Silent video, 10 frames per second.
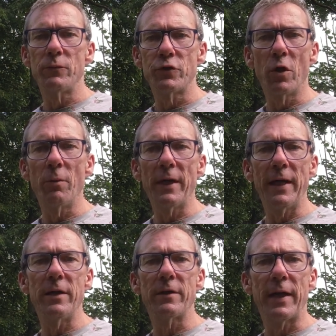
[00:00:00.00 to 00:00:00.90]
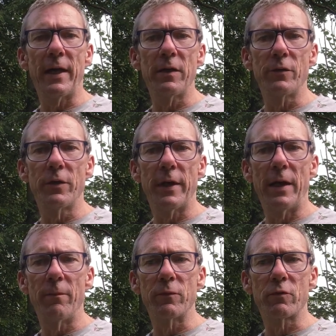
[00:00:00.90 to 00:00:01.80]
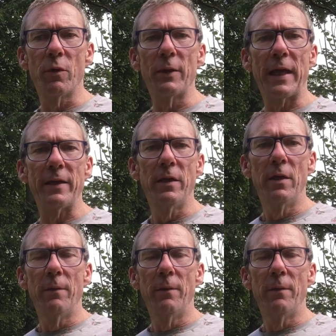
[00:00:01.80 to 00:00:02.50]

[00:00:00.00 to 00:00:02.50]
germinate and grow again.